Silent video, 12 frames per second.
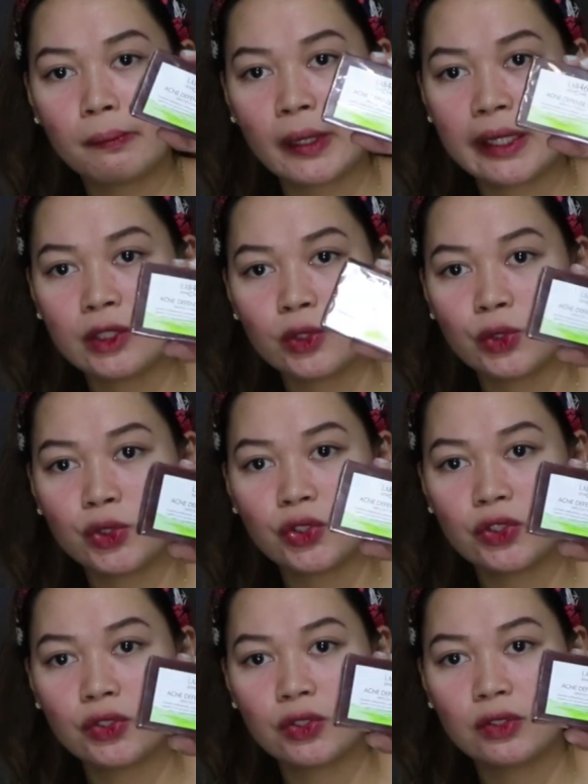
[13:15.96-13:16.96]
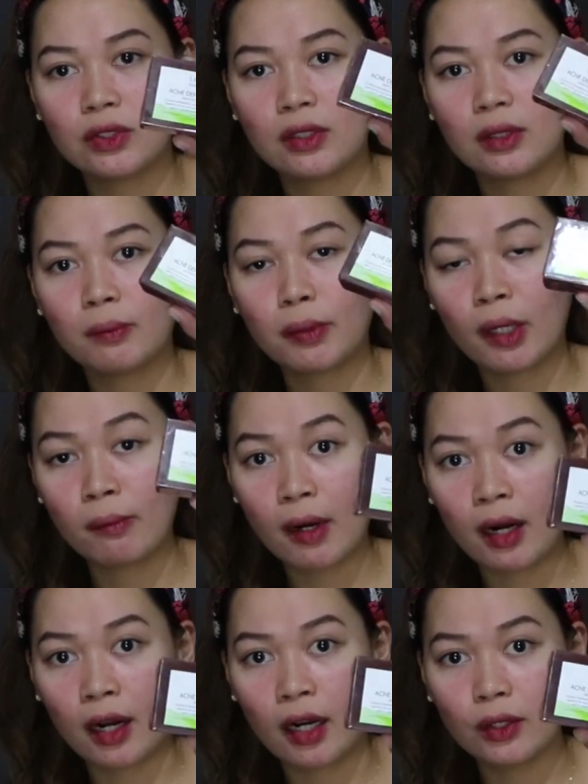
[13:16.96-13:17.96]
pesos per
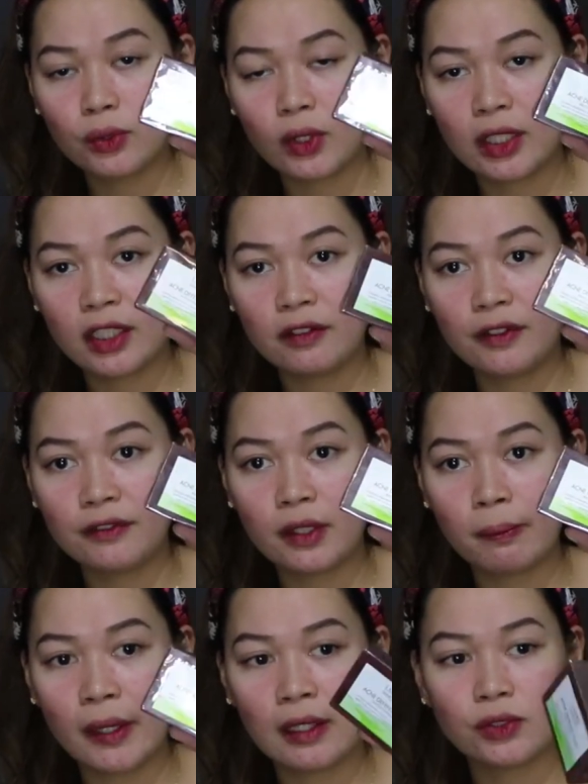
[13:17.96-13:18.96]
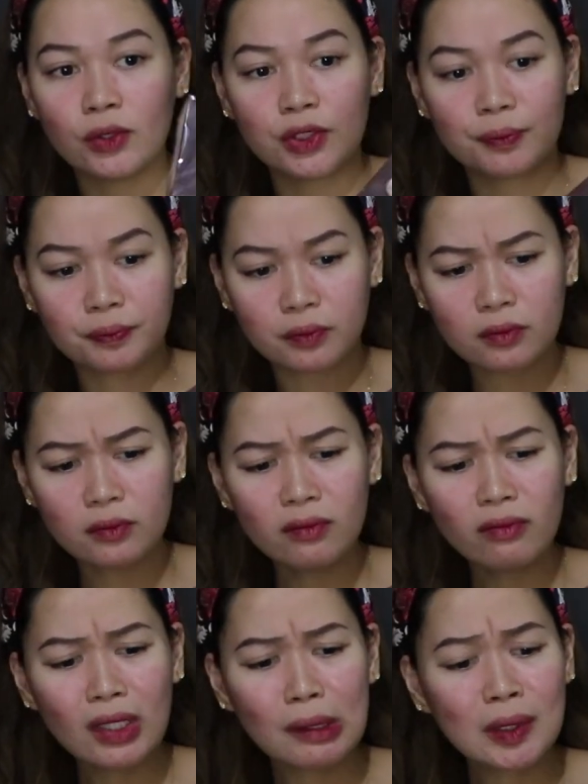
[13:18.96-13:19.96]
bar. 250 pesos.
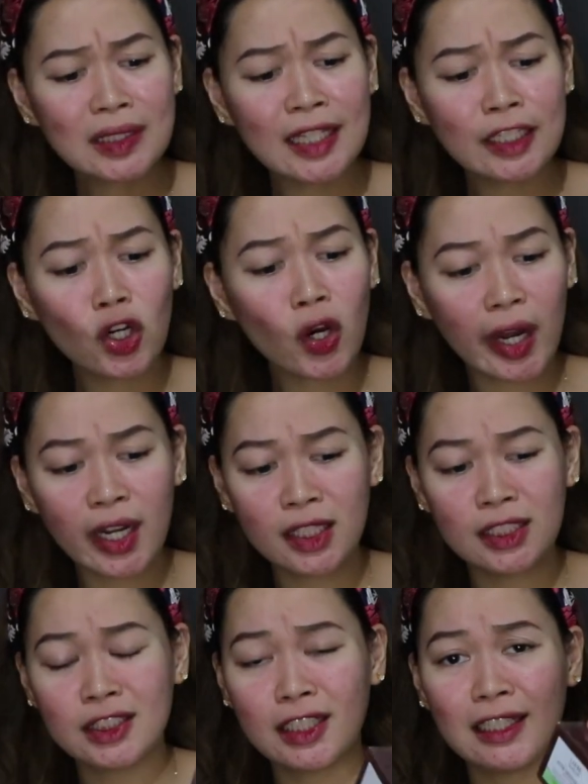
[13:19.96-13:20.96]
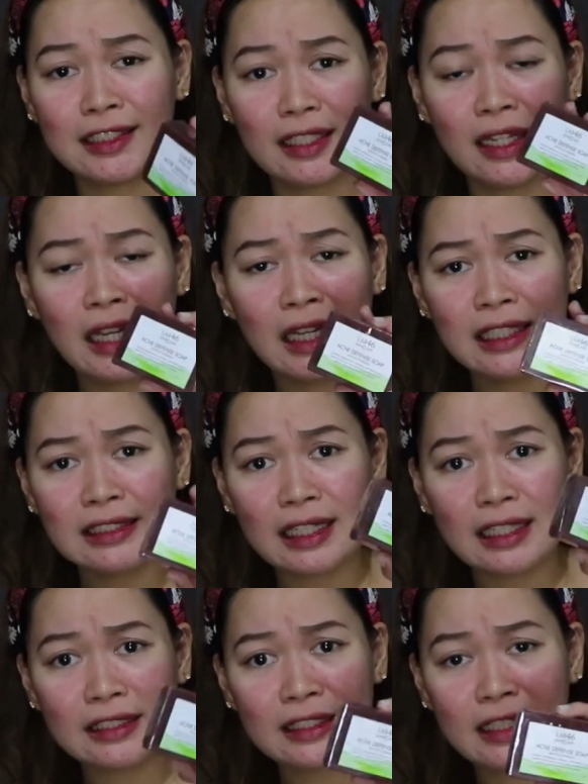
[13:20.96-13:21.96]
But then, okay na din siya kasi
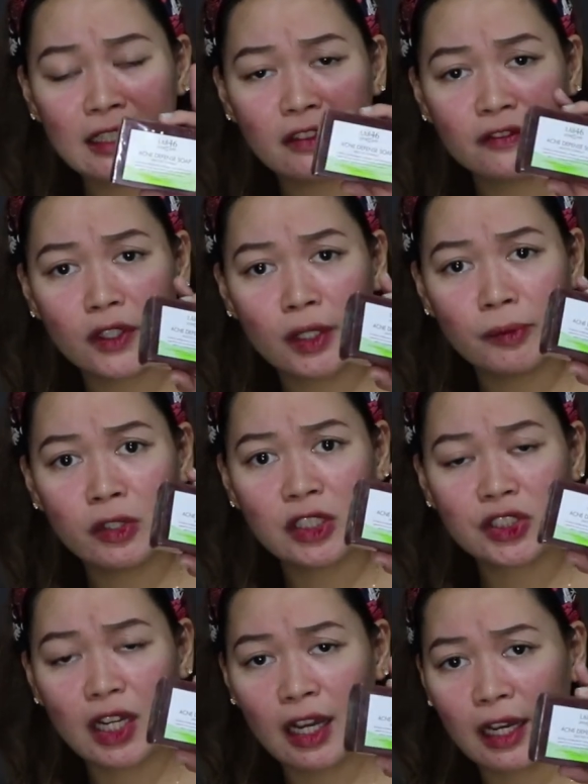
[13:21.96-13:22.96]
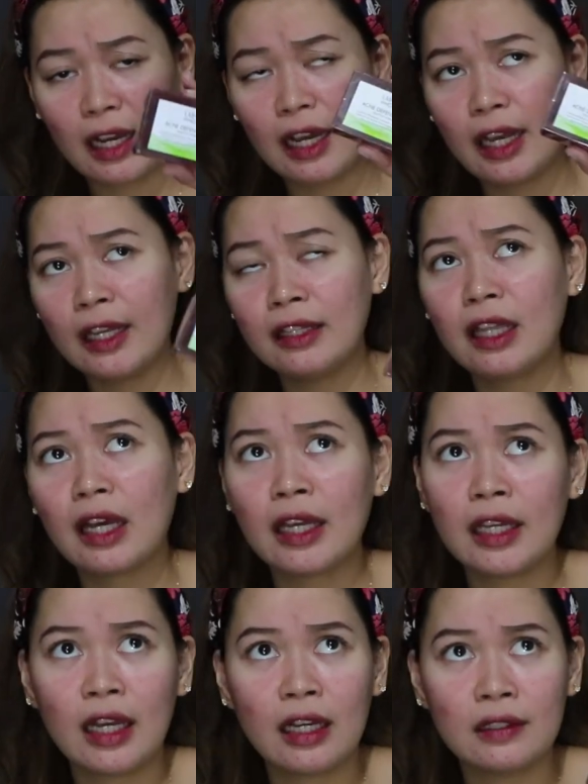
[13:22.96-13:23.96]
salicylic formula siya. And
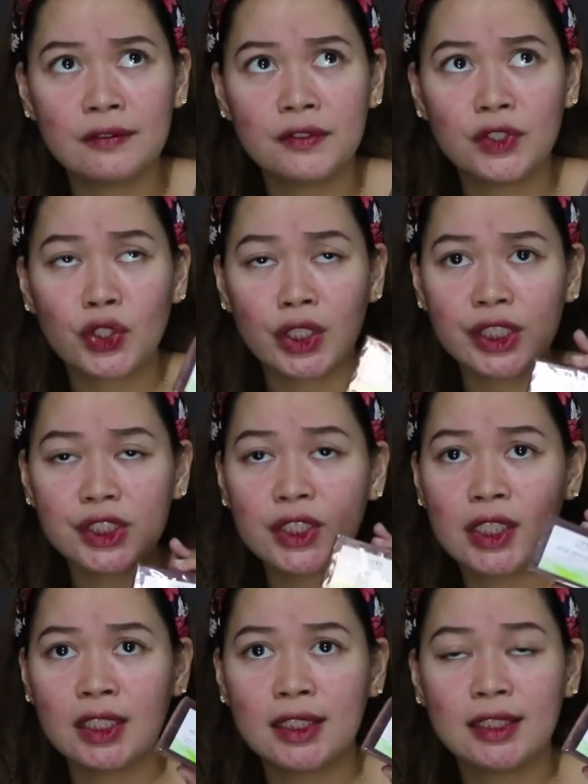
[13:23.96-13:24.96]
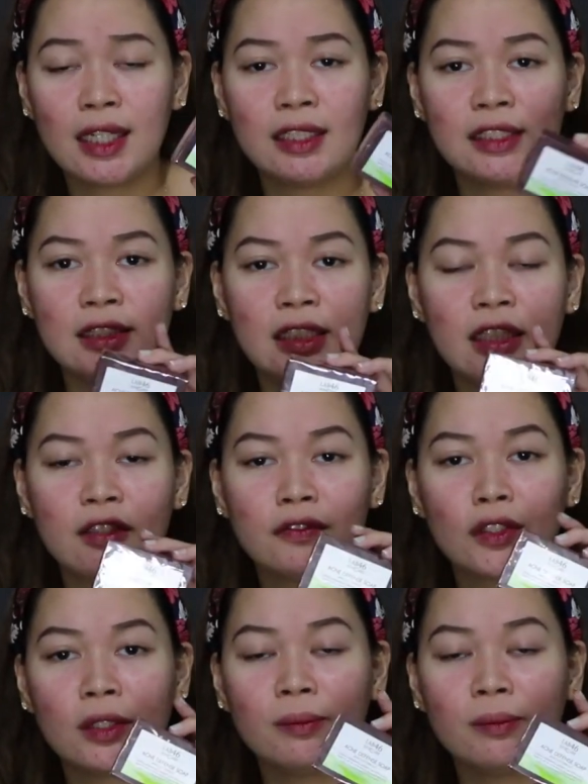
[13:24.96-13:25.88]
I have searched na si salicylic